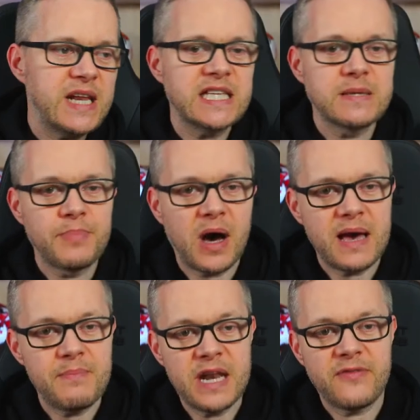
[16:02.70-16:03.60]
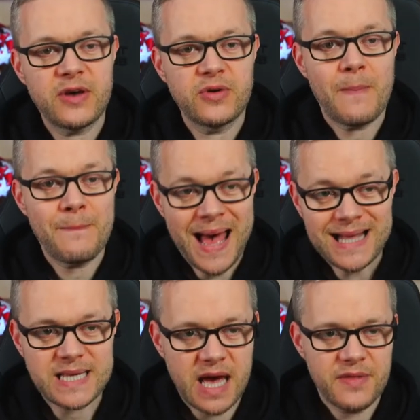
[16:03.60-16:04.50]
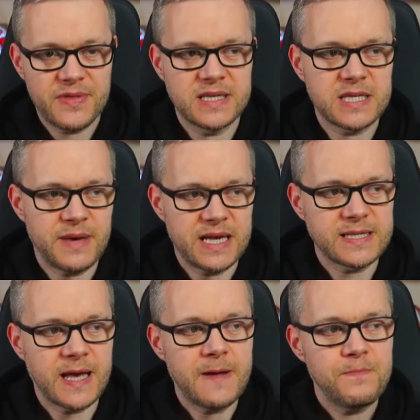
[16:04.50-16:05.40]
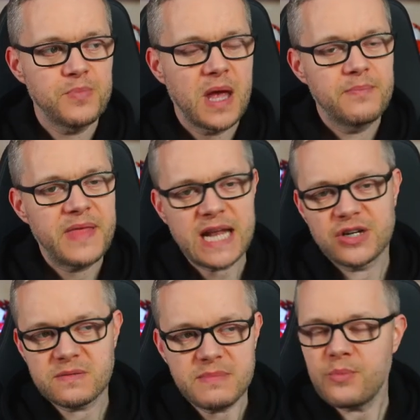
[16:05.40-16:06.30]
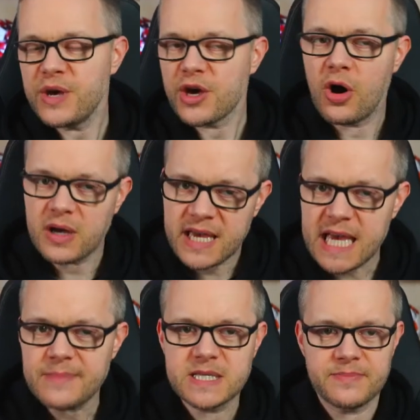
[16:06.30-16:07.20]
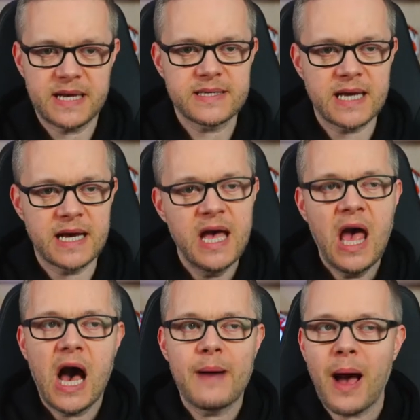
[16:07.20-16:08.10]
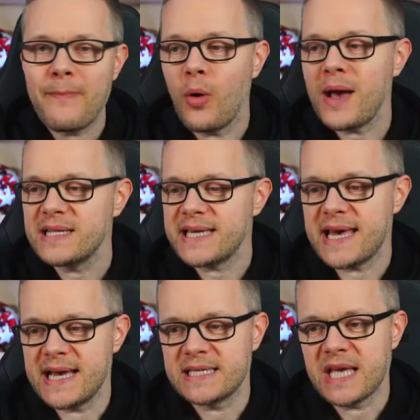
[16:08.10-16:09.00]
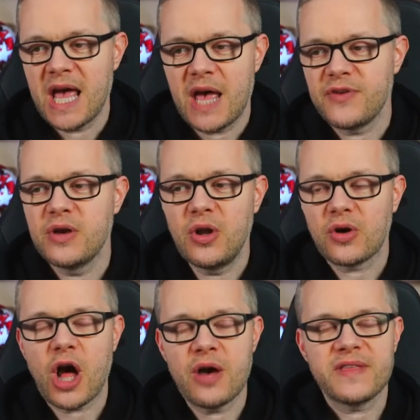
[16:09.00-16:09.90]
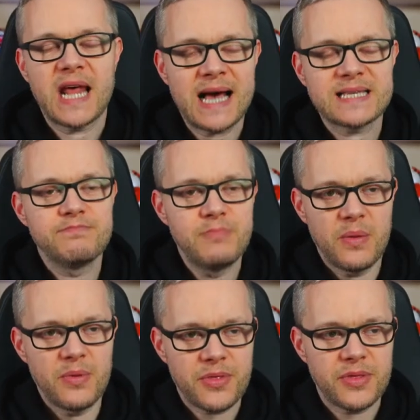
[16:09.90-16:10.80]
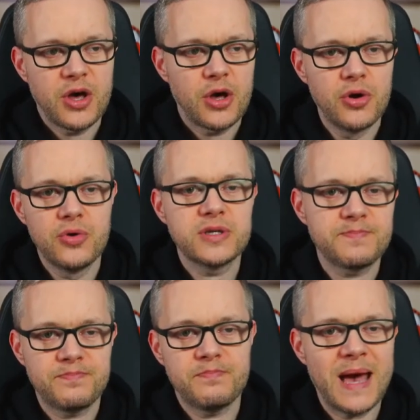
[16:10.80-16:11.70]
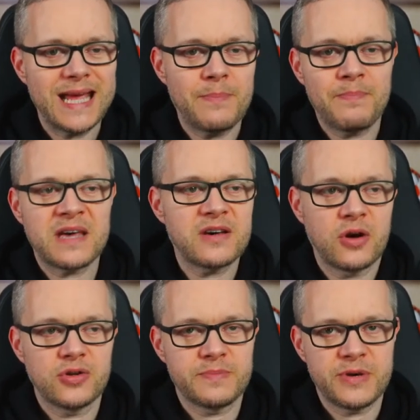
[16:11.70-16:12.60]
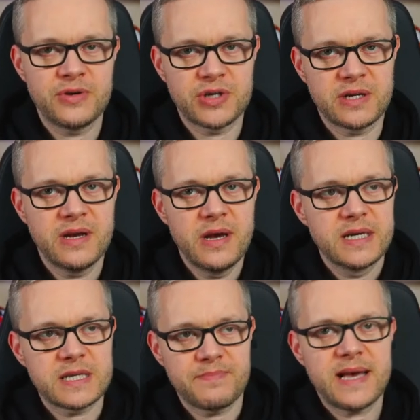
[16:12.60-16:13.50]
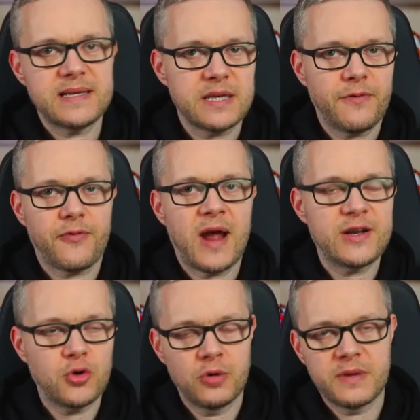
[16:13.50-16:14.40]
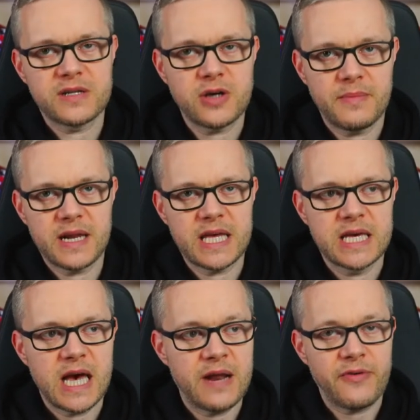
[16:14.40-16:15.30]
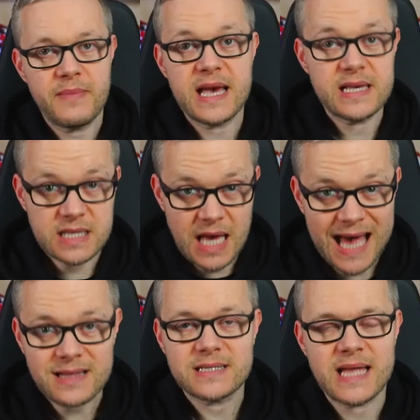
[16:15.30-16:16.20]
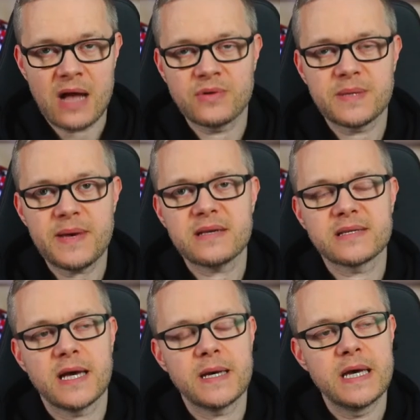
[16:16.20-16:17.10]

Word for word: to buy a midfielder better than Sabitzer. That doesn't mean we can't keep Sabitzer. And my point is, if you look over the last month, who's made a bigger contribution? Sabitzer, Fred or McTominay? And for me, it's hands down Sabitzer.